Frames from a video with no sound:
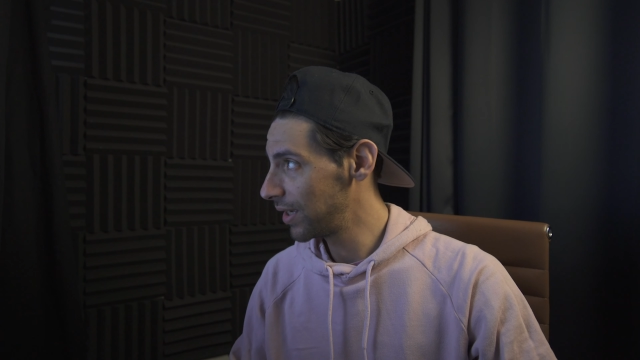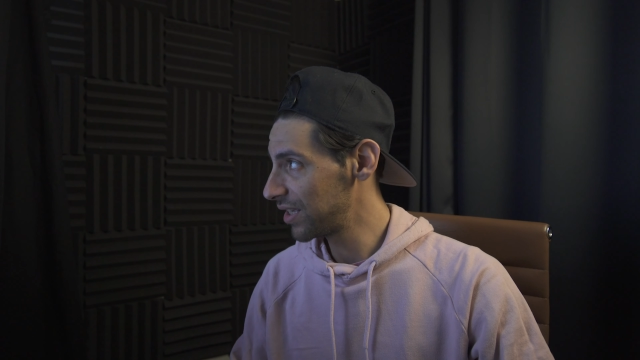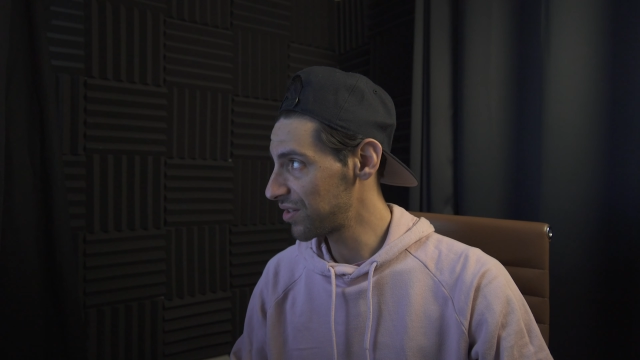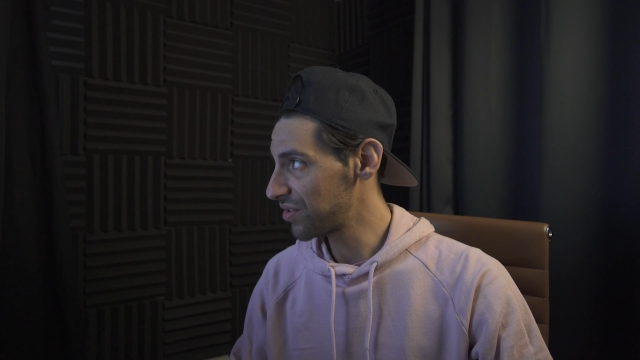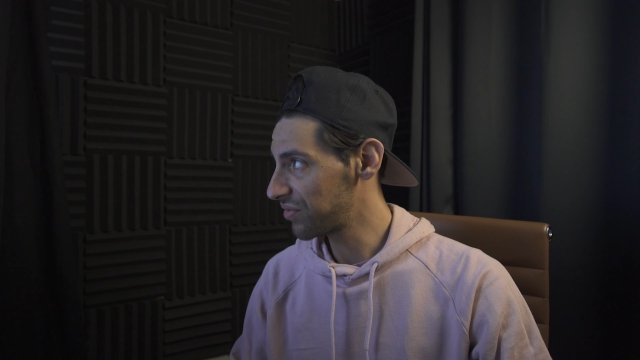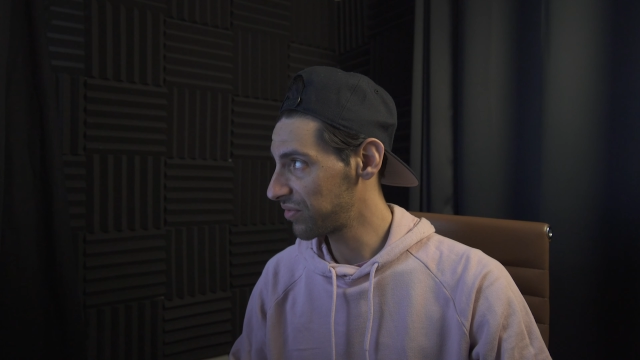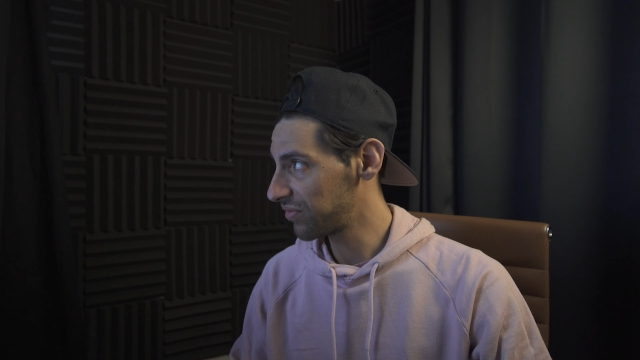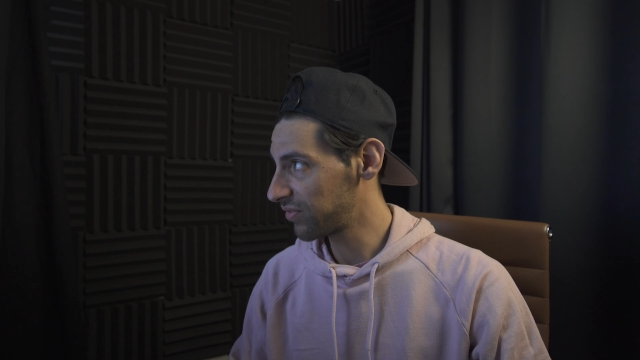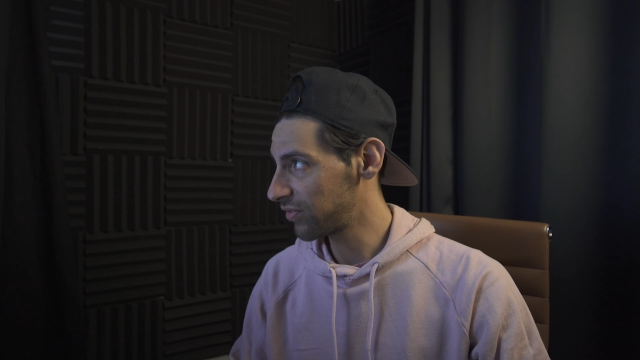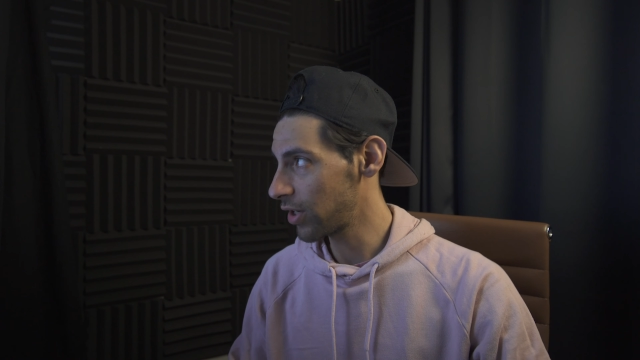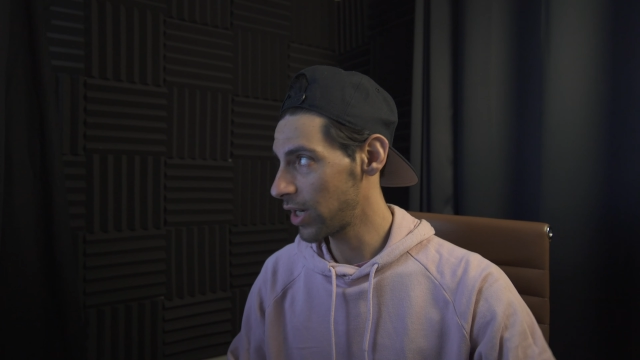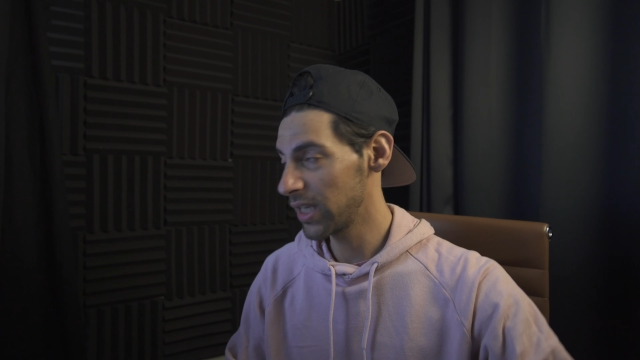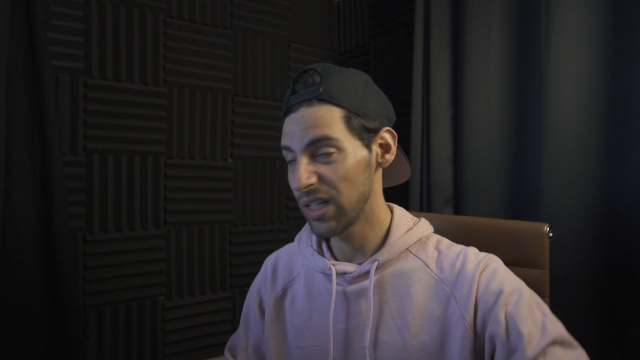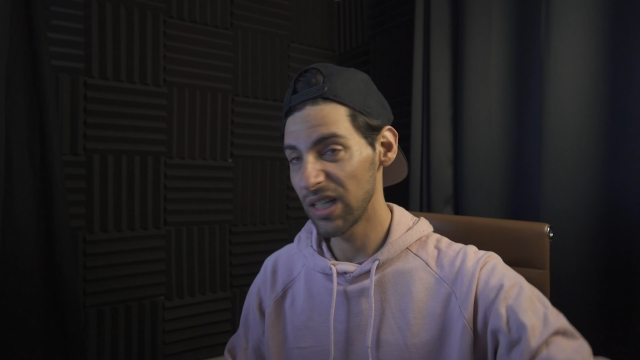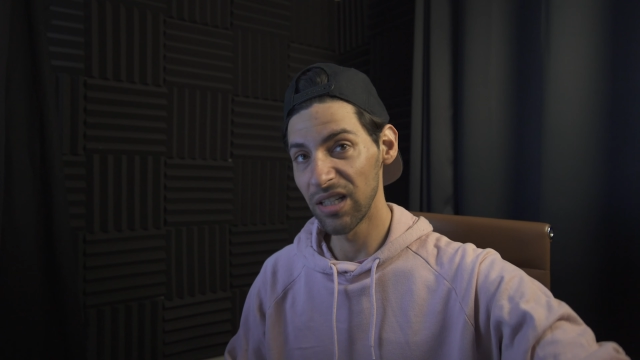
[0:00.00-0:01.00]
It is
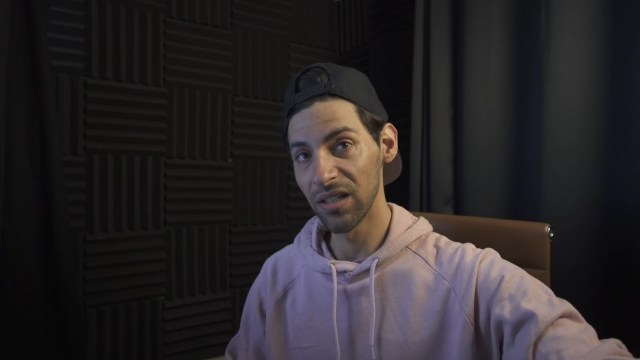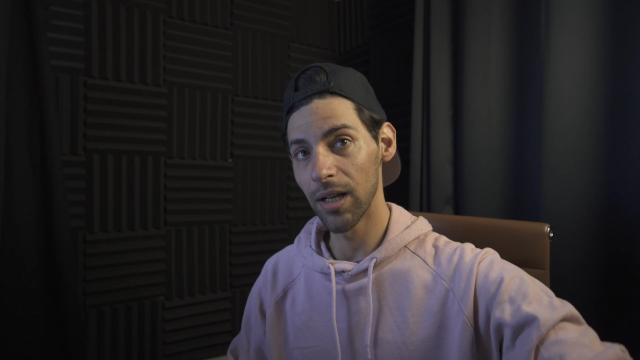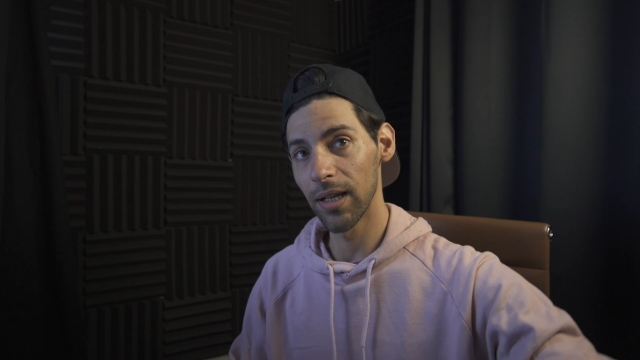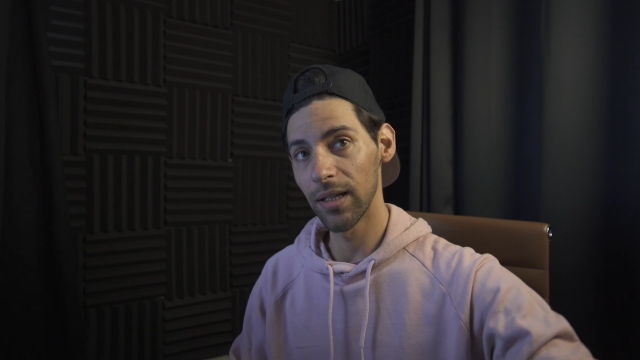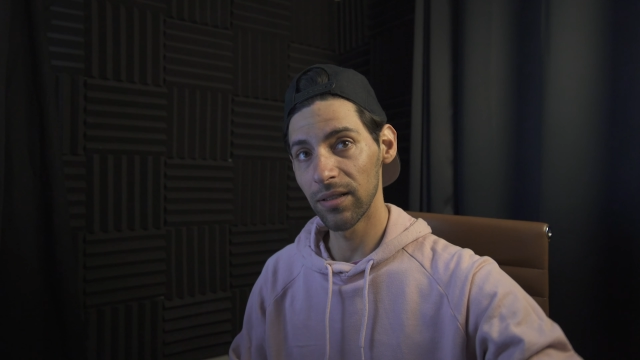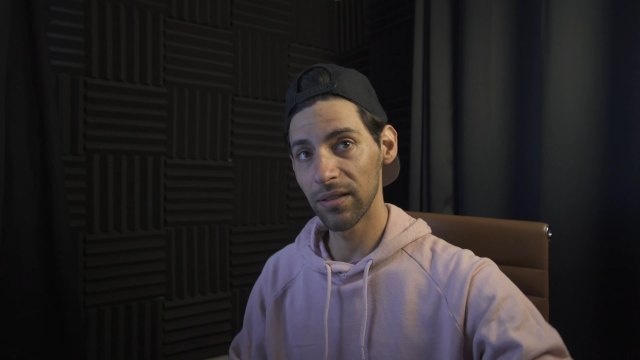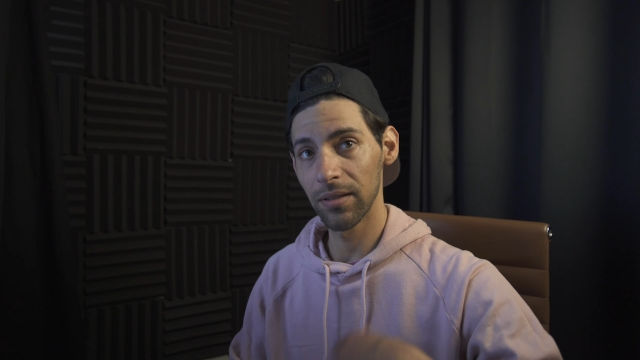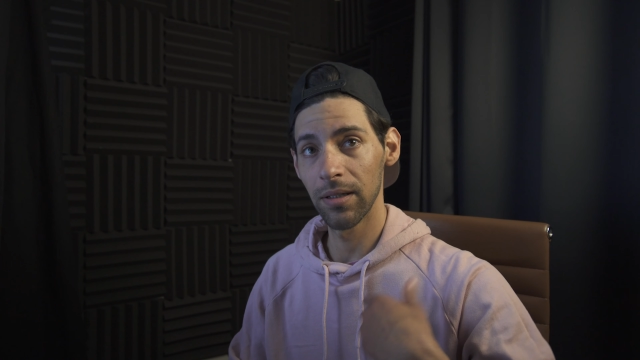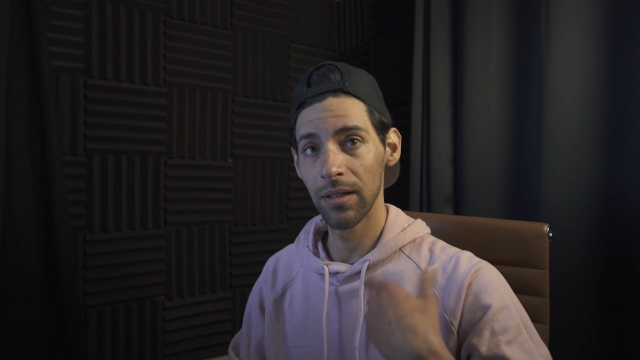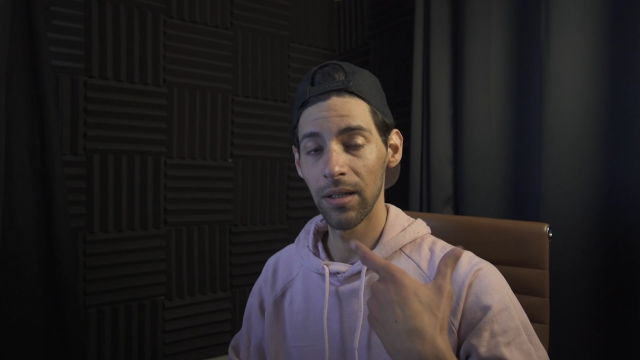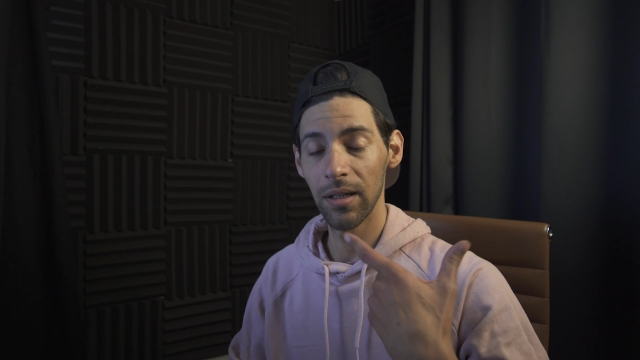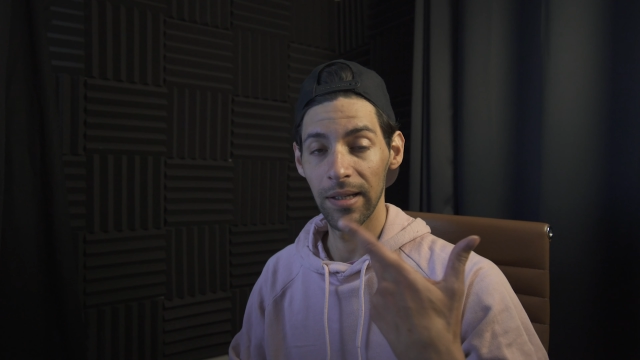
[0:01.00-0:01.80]
Friday night.